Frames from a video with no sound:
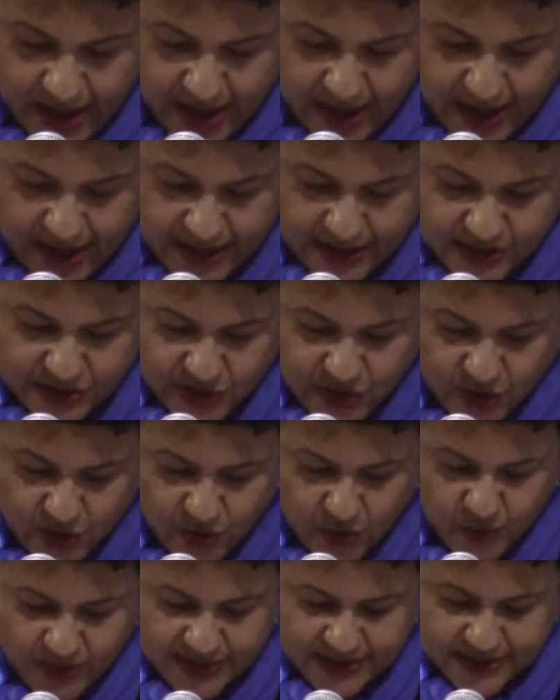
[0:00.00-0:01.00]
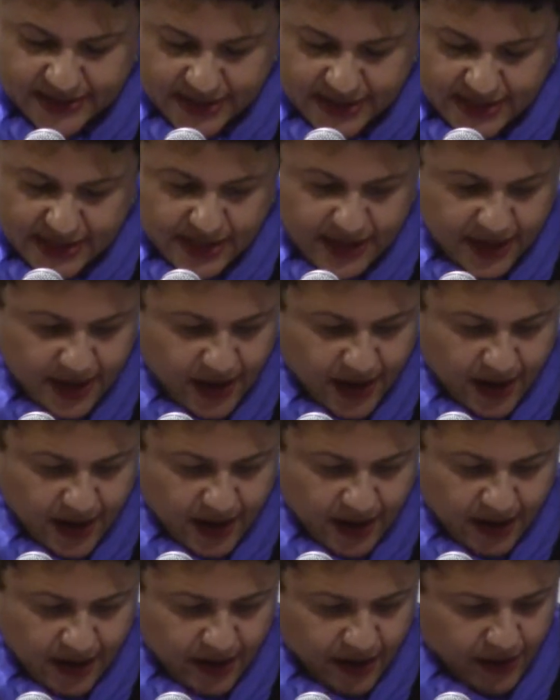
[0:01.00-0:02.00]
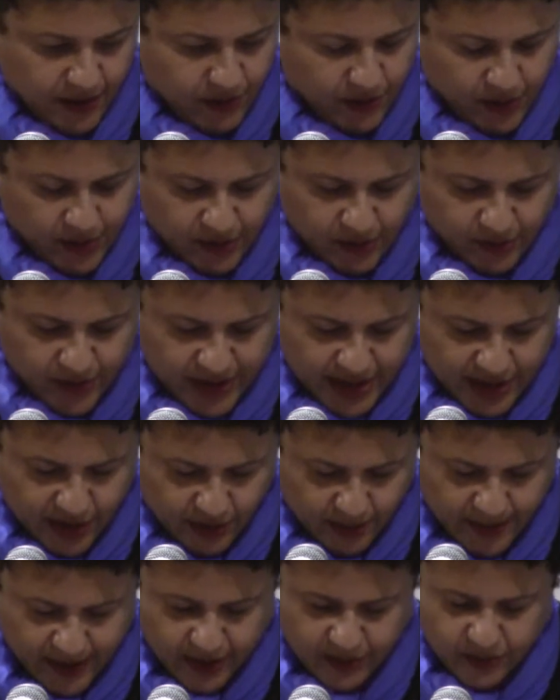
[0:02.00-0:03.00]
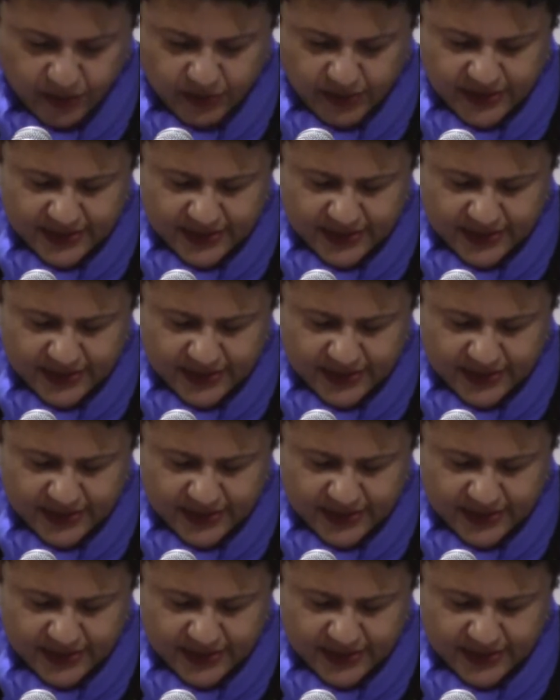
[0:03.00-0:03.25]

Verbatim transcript: Uh, and so we see, uh, uh, we hear about,